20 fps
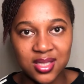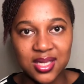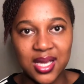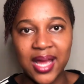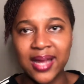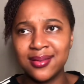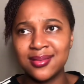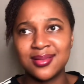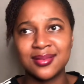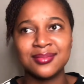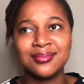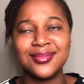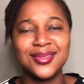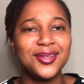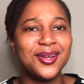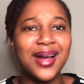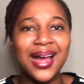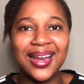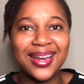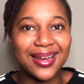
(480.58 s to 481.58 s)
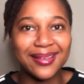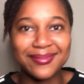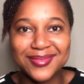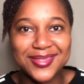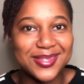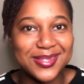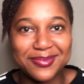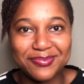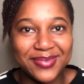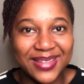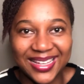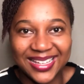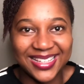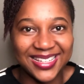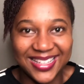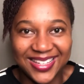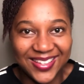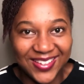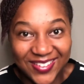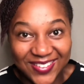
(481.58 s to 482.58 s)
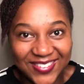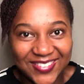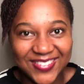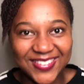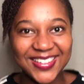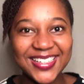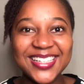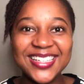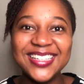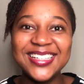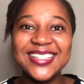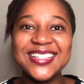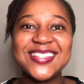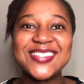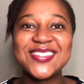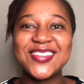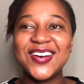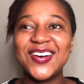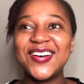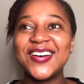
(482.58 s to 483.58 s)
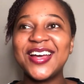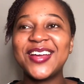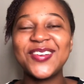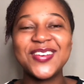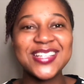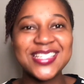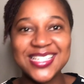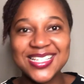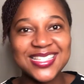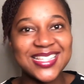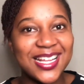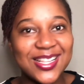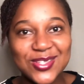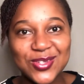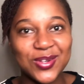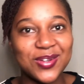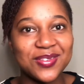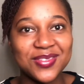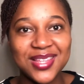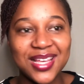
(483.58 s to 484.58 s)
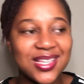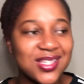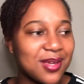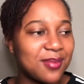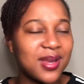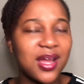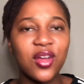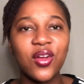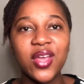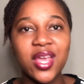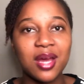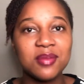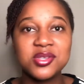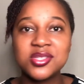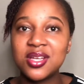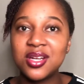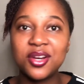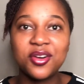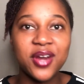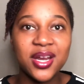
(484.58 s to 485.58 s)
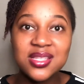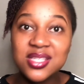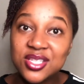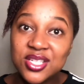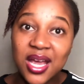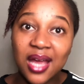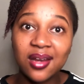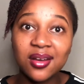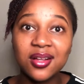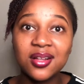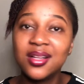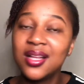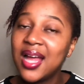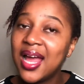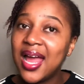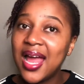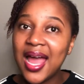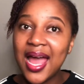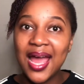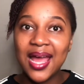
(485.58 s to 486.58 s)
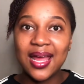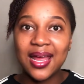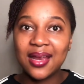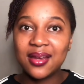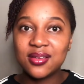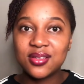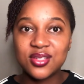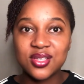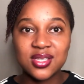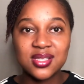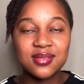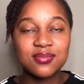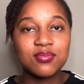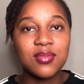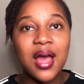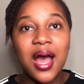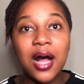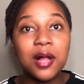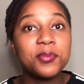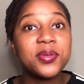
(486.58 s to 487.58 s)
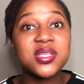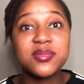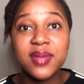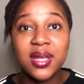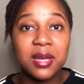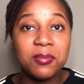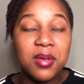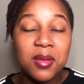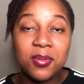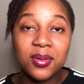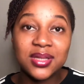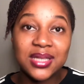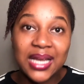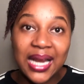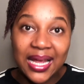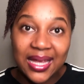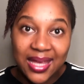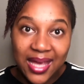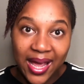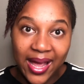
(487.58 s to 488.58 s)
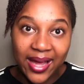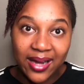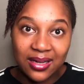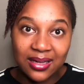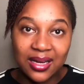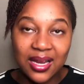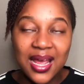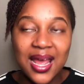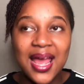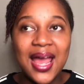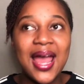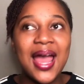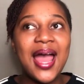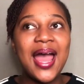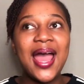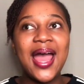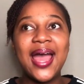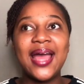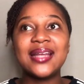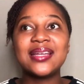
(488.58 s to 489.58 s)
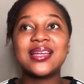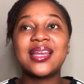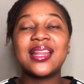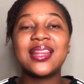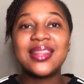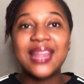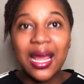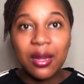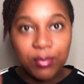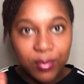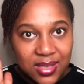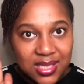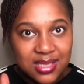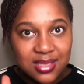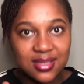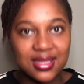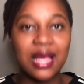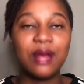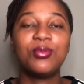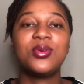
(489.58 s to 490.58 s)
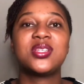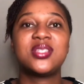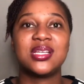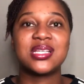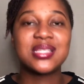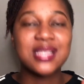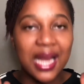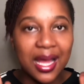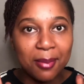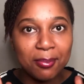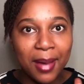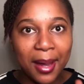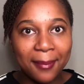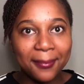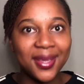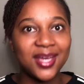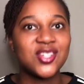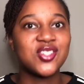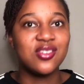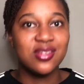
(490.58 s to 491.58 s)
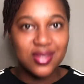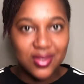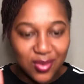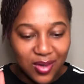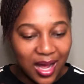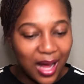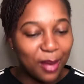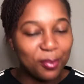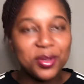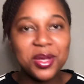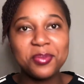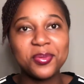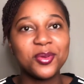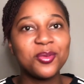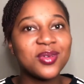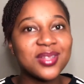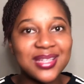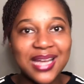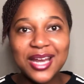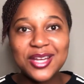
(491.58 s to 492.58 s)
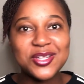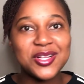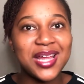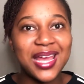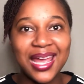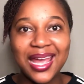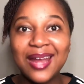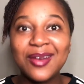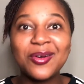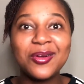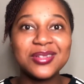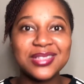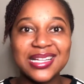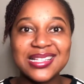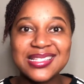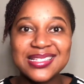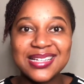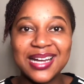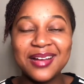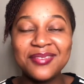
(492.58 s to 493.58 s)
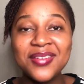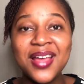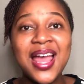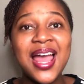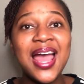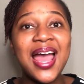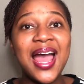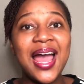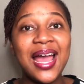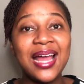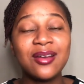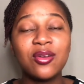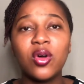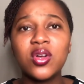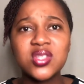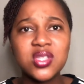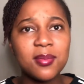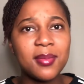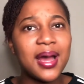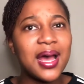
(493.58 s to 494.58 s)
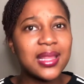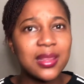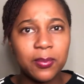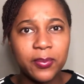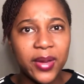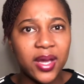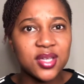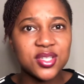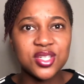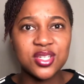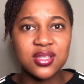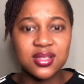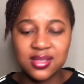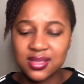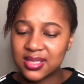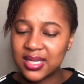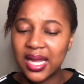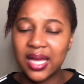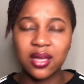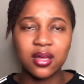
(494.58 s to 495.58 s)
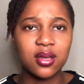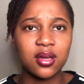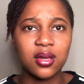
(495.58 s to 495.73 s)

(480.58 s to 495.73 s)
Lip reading: And you know, I love to speak, you know, so it was just that sort of thing. So I'm like, okay, I'm just going to create a channel and just help as many people that I can. And that was just like my mission, to help people with natural hair and all that stuff. And also my other passions, like